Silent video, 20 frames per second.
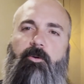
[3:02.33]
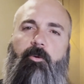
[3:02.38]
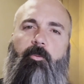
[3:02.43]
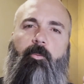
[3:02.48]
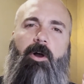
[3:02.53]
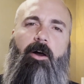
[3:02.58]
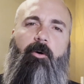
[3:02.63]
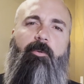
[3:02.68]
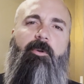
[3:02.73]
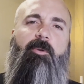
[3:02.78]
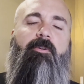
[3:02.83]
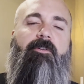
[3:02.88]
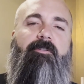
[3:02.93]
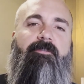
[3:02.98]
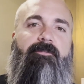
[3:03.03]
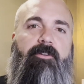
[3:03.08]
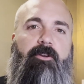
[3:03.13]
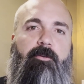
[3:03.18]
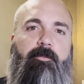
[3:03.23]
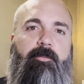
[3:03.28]
while we were
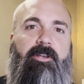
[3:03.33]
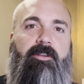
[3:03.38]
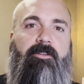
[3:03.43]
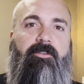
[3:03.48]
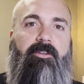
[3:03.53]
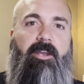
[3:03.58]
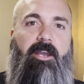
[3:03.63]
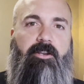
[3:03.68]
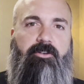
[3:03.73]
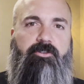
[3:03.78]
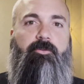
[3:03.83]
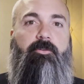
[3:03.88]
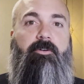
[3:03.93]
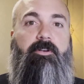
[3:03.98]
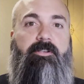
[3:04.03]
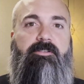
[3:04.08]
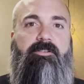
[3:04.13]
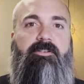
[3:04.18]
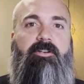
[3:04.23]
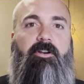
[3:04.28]
filming the actual
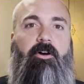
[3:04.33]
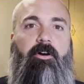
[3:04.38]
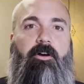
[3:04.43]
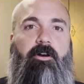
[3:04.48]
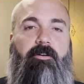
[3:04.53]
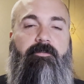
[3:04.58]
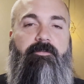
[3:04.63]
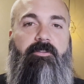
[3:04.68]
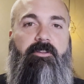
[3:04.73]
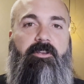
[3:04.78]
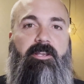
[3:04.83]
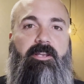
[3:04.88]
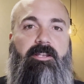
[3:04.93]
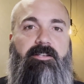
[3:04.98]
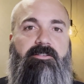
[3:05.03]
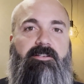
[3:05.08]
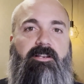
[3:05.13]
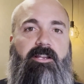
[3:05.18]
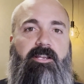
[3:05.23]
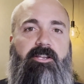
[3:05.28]
install of the
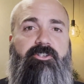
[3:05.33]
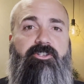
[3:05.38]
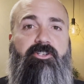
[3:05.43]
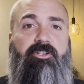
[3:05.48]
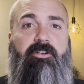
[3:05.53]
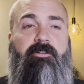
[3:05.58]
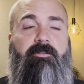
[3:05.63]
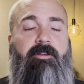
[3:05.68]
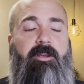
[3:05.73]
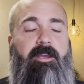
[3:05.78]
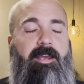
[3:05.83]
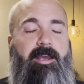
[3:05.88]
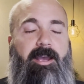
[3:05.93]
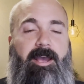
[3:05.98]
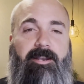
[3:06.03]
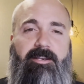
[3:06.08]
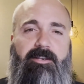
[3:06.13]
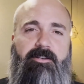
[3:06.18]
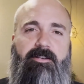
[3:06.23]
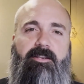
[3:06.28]
insulation,
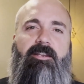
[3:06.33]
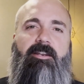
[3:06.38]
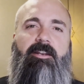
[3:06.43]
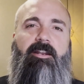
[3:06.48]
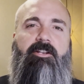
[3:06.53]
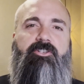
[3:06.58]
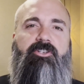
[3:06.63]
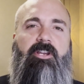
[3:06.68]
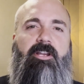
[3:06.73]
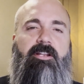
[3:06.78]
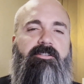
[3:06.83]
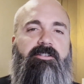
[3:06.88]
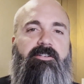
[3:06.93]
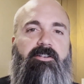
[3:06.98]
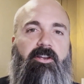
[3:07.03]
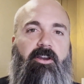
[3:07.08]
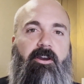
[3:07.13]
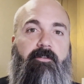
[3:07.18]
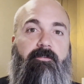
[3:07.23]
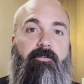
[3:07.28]
I didn't get a chance
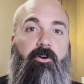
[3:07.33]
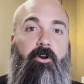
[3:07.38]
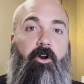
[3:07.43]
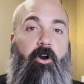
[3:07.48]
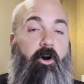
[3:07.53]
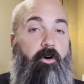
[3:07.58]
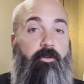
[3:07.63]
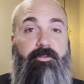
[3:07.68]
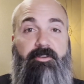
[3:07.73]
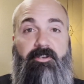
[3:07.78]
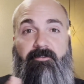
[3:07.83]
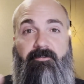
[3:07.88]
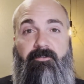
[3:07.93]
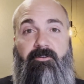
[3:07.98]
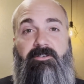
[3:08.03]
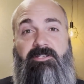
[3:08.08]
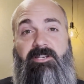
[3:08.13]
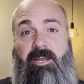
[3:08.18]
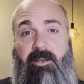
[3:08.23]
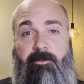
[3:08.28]
to cover all the
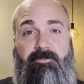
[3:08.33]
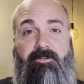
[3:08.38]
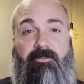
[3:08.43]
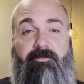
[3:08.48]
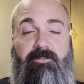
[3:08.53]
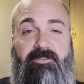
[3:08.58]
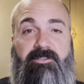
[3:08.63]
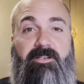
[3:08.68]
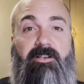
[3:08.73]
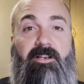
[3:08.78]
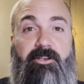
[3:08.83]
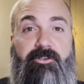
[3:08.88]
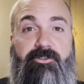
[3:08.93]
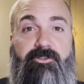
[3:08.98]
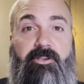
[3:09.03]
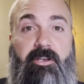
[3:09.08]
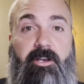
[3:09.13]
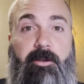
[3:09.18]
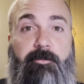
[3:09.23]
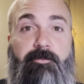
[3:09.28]
different types of
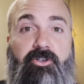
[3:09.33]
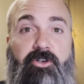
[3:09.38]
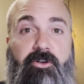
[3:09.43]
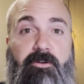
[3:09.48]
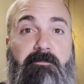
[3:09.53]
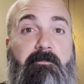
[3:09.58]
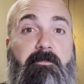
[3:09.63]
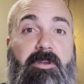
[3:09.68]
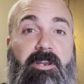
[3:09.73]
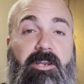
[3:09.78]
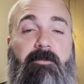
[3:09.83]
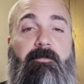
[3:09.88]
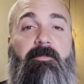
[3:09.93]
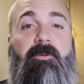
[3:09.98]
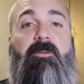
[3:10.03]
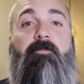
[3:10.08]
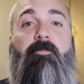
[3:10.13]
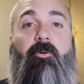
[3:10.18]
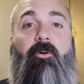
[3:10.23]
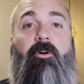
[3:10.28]
insulation that I'm sure many
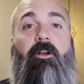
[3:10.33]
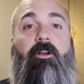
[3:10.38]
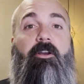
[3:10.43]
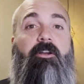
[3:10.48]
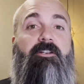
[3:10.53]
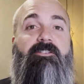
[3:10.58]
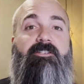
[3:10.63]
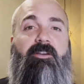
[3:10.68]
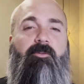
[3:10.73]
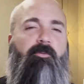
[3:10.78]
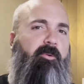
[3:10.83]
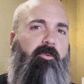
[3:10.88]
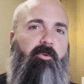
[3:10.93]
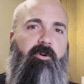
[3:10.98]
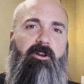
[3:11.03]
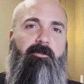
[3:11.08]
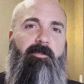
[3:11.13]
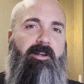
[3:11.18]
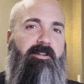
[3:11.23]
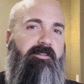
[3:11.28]
people are gonna say, well,
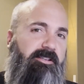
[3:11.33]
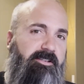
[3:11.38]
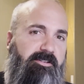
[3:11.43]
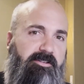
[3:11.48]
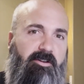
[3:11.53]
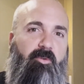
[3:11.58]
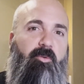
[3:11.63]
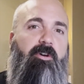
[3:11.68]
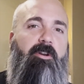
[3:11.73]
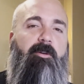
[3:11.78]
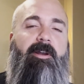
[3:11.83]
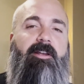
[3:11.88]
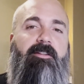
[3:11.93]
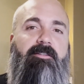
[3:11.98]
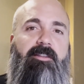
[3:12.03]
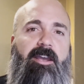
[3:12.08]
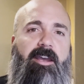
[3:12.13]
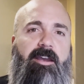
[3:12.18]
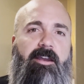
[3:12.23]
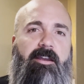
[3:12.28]
what about this or what about
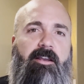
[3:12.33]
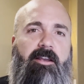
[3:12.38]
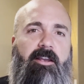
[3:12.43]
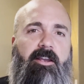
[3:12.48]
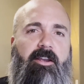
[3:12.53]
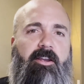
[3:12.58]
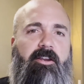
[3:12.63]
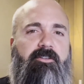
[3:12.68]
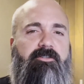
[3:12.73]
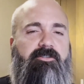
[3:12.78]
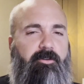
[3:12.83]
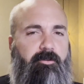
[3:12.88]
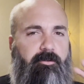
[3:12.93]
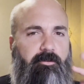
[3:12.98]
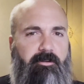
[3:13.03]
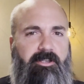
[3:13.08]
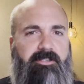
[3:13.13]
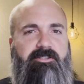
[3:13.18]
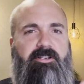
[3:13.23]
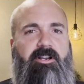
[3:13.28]
that? So
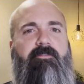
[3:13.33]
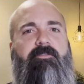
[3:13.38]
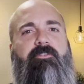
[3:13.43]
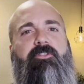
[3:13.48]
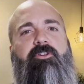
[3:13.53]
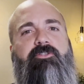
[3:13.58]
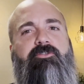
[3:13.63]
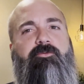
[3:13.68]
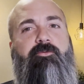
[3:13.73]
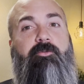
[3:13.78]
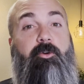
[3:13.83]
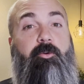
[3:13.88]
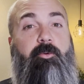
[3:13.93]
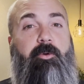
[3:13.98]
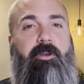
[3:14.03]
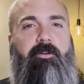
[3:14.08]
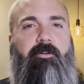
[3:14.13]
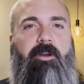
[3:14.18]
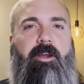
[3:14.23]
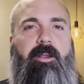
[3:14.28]
let's cover those real
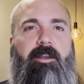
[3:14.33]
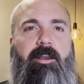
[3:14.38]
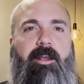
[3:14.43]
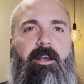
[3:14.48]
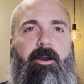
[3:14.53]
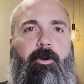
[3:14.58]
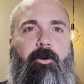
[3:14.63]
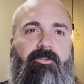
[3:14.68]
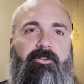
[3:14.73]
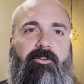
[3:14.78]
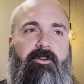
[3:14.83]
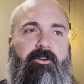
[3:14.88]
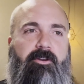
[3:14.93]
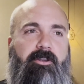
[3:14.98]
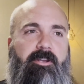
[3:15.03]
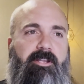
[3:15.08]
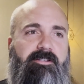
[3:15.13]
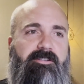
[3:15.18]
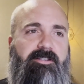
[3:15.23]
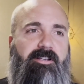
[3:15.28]
quick right now. The
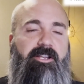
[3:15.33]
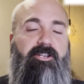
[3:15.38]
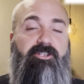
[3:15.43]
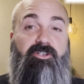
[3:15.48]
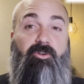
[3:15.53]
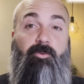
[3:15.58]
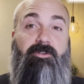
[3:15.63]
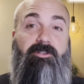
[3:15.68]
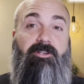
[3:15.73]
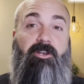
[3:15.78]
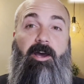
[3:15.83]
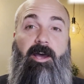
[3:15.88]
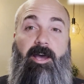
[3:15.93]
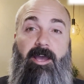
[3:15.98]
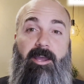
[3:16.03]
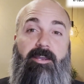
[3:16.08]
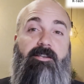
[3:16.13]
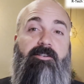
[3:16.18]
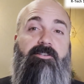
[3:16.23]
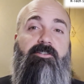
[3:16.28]
insulation with the
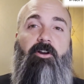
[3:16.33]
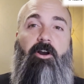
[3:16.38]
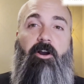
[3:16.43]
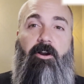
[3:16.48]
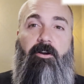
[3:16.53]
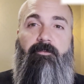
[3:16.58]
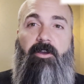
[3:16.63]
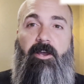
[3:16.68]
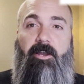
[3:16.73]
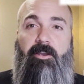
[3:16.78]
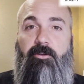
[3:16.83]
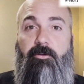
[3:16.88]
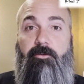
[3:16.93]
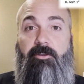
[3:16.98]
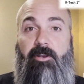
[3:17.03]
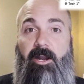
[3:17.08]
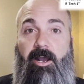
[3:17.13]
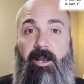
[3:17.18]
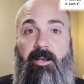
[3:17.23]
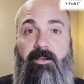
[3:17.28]
highest R value
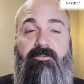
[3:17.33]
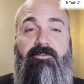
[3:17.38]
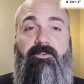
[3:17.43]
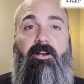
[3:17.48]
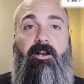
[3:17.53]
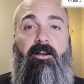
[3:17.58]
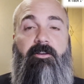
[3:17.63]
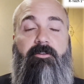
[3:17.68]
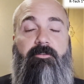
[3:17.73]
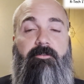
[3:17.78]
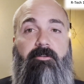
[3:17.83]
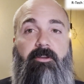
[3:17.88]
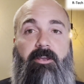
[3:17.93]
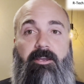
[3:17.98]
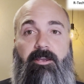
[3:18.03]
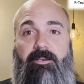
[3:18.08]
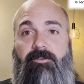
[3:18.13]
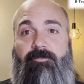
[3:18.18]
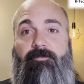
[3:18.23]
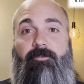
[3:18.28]
that I saw
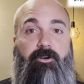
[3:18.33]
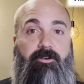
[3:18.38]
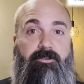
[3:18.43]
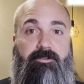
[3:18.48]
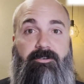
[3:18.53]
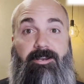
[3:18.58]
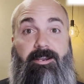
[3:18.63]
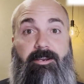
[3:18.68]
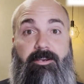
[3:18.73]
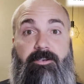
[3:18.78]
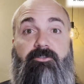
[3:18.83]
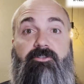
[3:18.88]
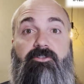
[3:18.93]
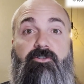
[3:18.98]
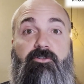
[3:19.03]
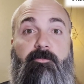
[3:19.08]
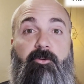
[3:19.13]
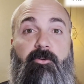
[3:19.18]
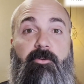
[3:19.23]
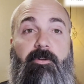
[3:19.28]
as far as like
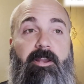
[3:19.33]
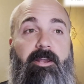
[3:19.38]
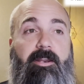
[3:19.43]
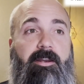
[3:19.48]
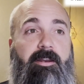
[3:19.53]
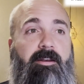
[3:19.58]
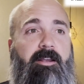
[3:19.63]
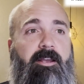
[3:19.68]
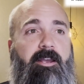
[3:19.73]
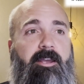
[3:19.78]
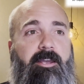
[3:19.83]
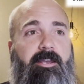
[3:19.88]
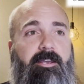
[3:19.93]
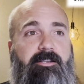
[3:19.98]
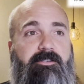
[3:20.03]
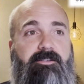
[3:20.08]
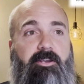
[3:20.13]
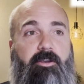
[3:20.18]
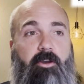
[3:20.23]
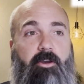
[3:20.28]
consumer related is the